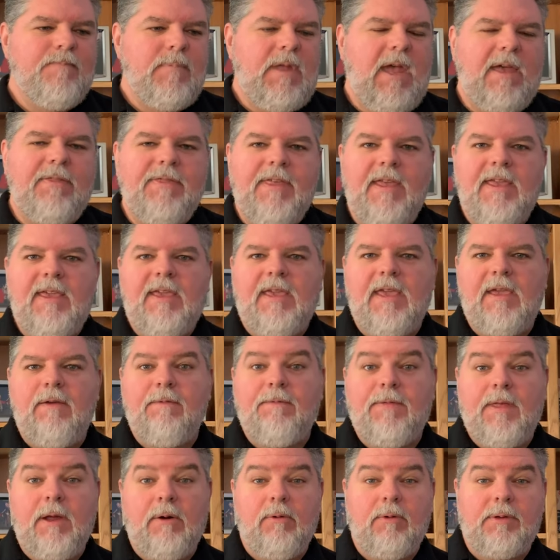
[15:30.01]
I think
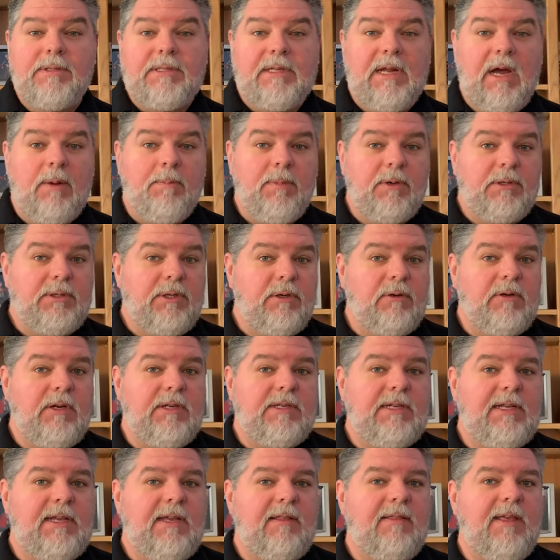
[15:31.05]
if there was an
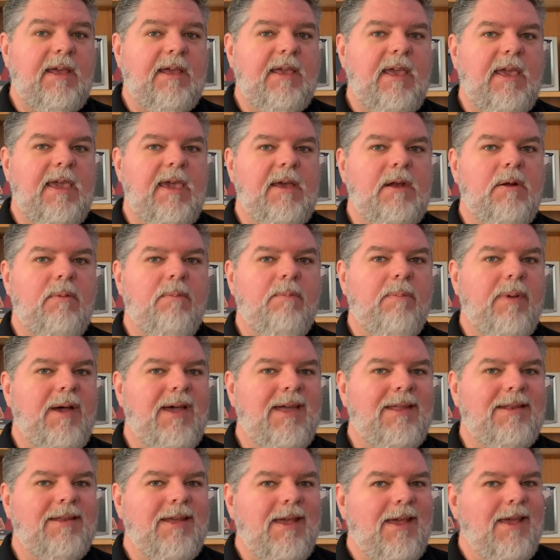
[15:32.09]
opportunity, they could get him.
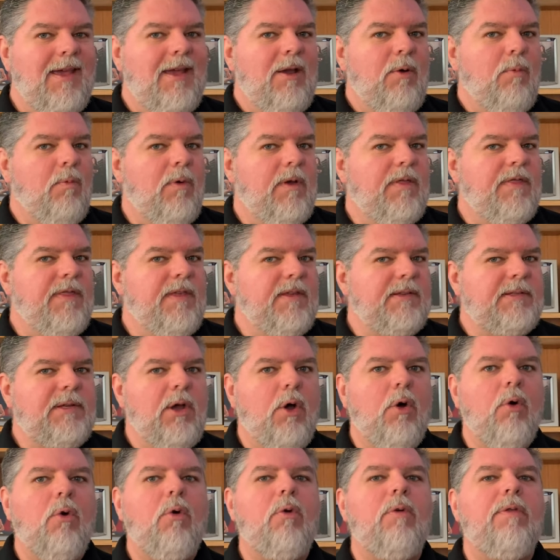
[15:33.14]
But with this
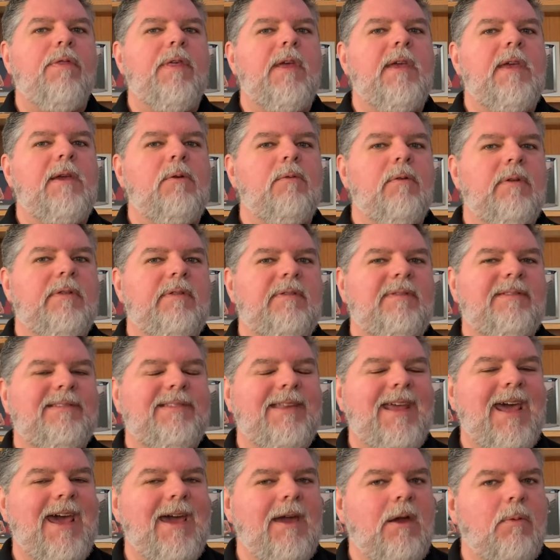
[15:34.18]
whole thing with
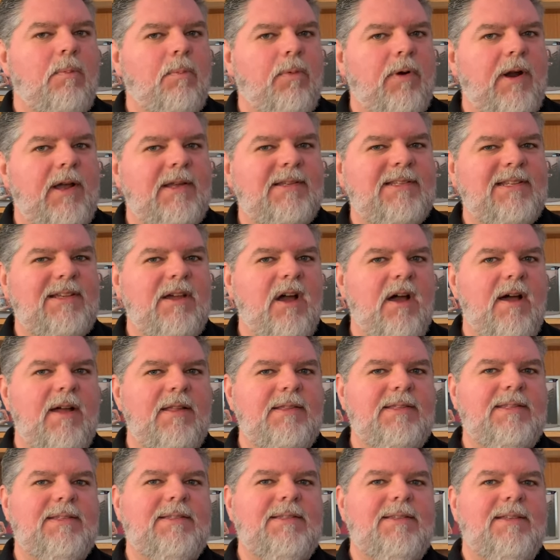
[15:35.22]
Dak
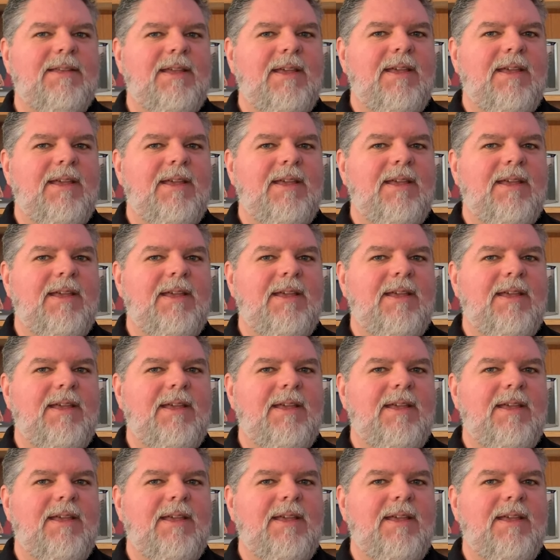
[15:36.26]
Prescott's